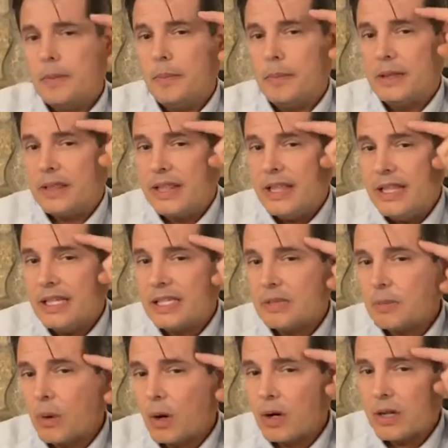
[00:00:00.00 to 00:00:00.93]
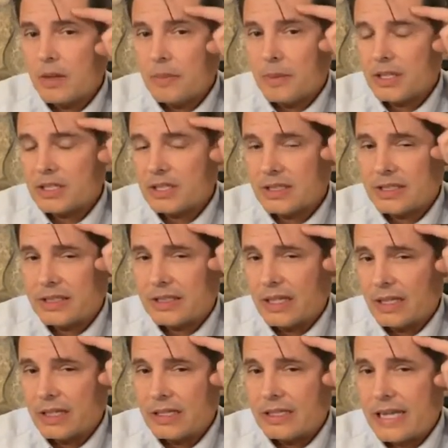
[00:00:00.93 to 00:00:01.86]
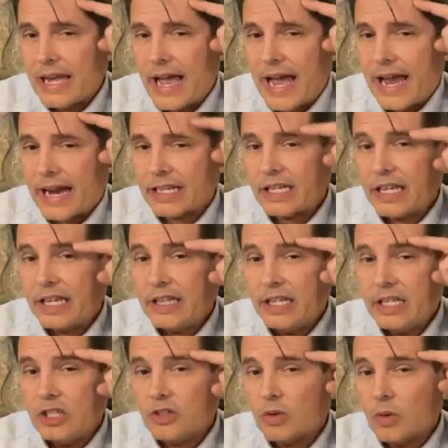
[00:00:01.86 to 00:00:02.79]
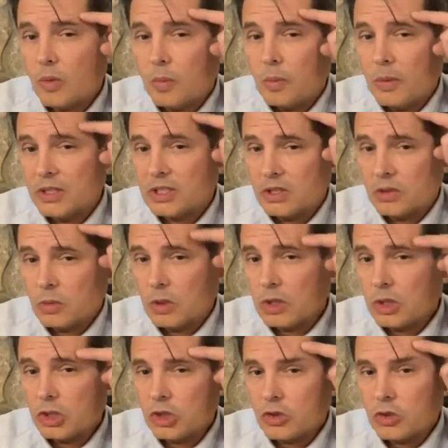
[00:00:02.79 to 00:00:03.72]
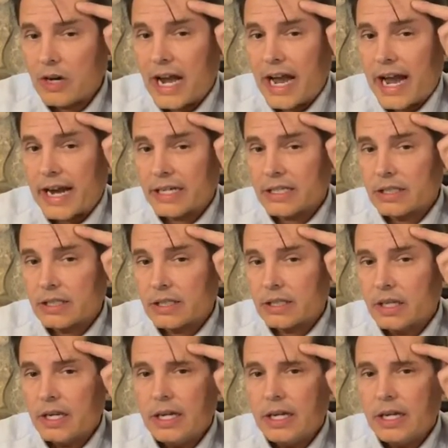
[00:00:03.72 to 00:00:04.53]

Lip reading: but this part of the muscle is still intact, and these muscles will contract.